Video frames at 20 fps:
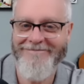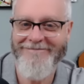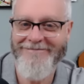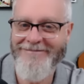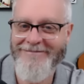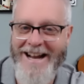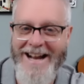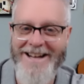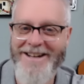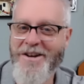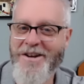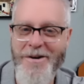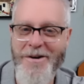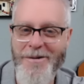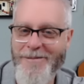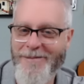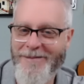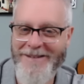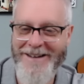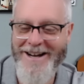I
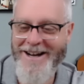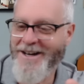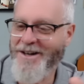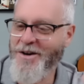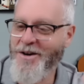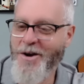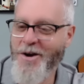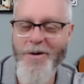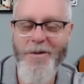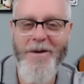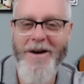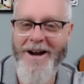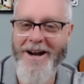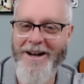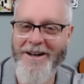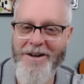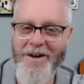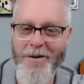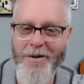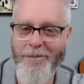know.
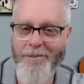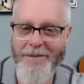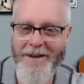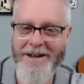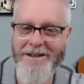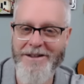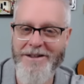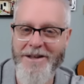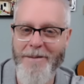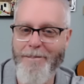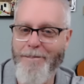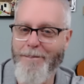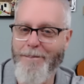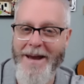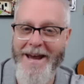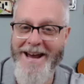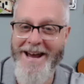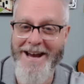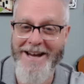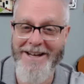That's a
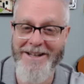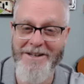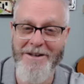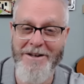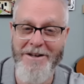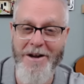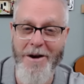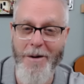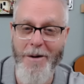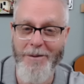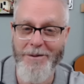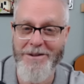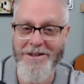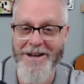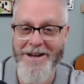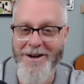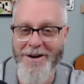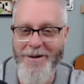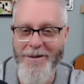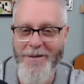bad note to
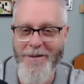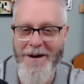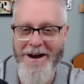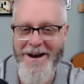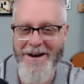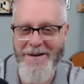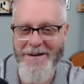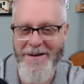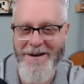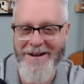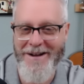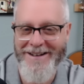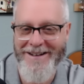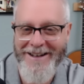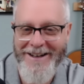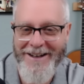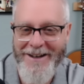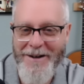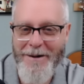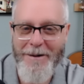go out
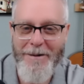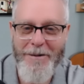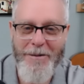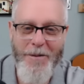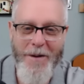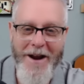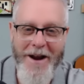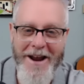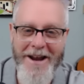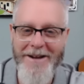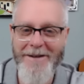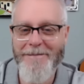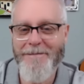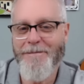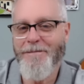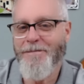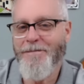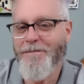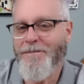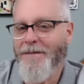on, right?
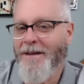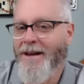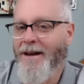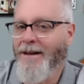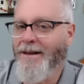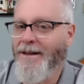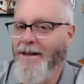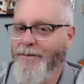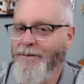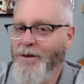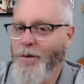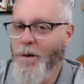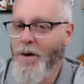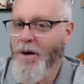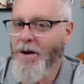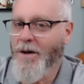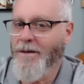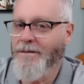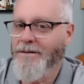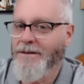I love you
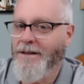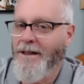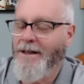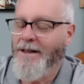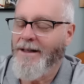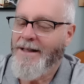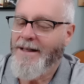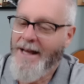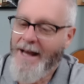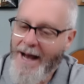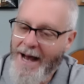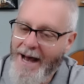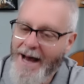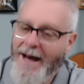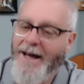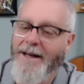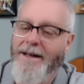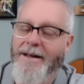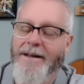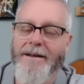all.
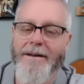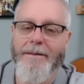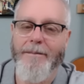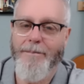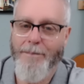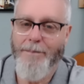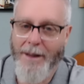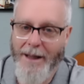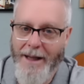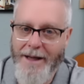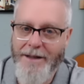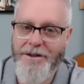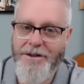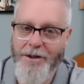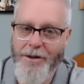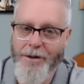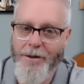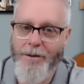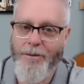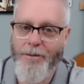God bless
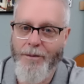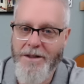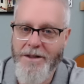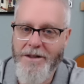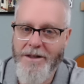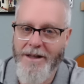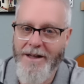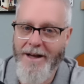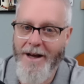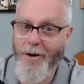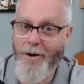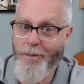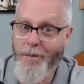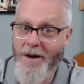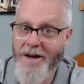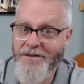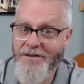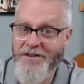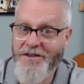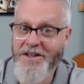you richly. I hope
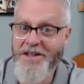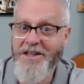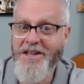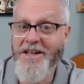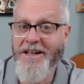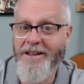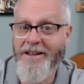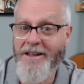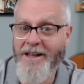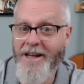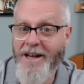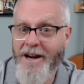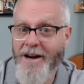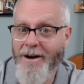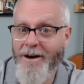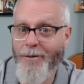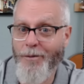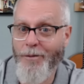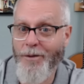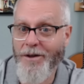I see you in the
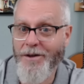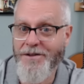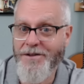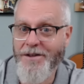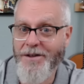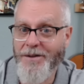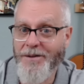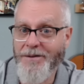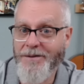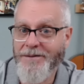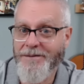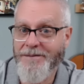air real soon.